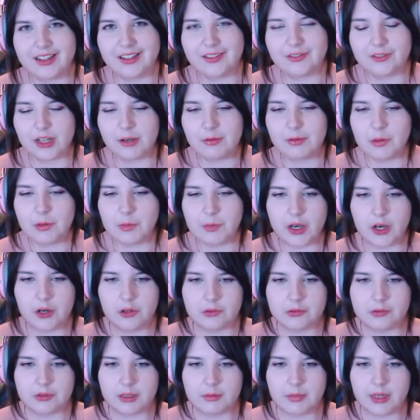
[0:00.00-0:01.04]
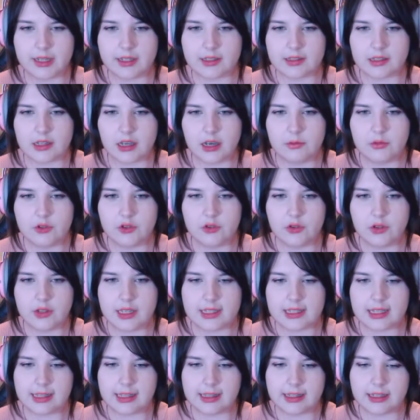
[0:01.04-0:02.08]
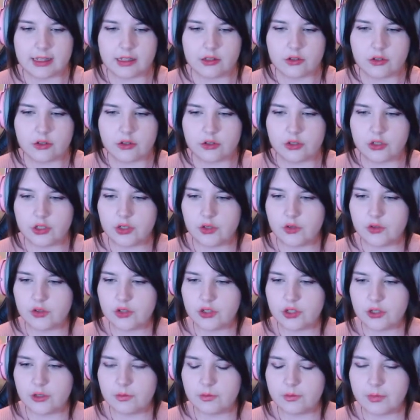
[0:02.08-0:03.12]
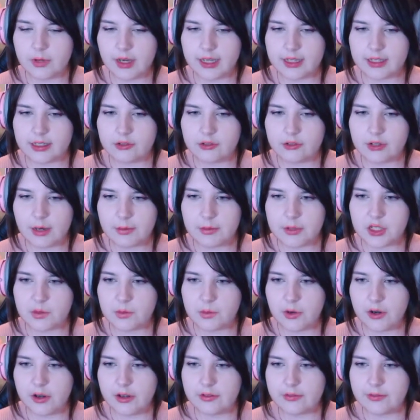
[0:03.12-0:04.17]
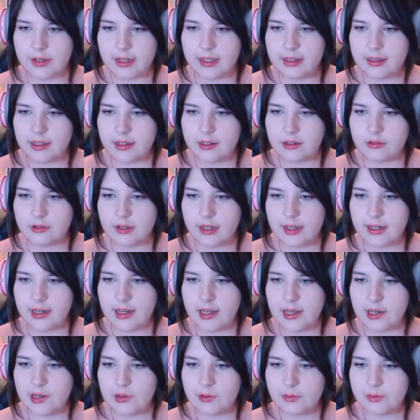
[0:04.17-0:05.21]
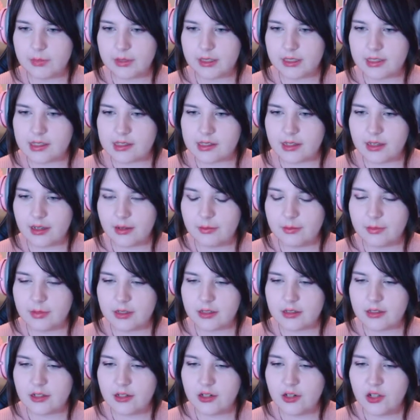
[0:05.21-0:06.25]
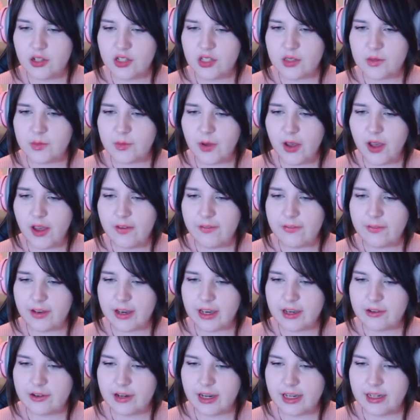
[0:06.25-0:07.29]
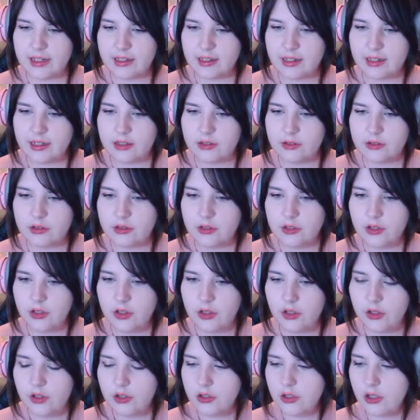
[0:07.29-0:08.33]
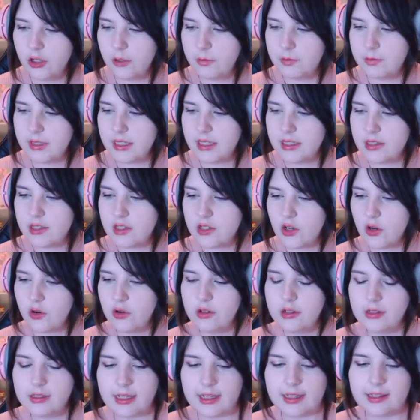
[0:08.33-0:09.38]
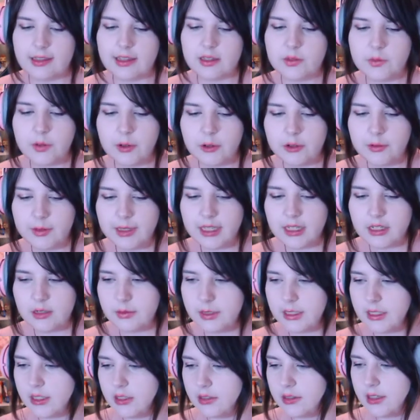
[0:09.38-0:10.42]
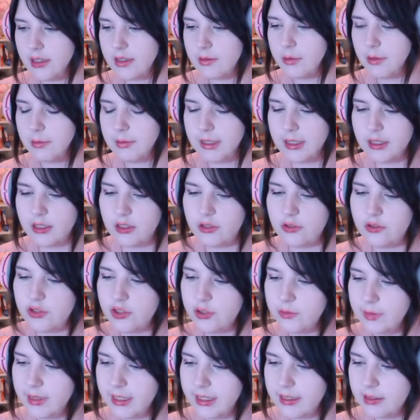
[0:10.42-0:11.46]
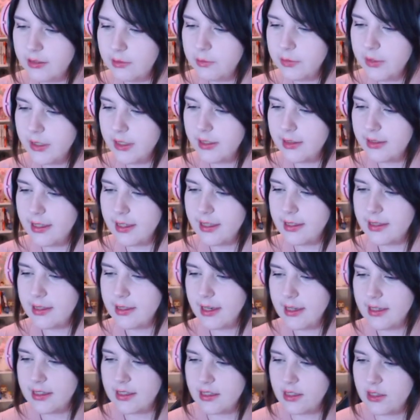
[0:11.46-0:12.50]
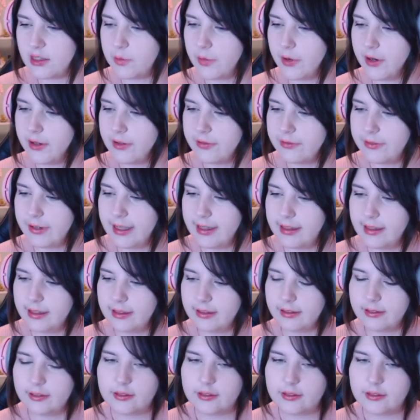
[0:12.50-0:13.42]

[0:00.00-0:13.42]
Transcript: Diamond and Pearl remix. I'm sure there's a link on YouTube, but I can grab a Spotify link right now because I'm listening on Spotify right now. Copy song link. There's probably going to be, a, there's probably a YouTube link, but there, there's the Spotify link.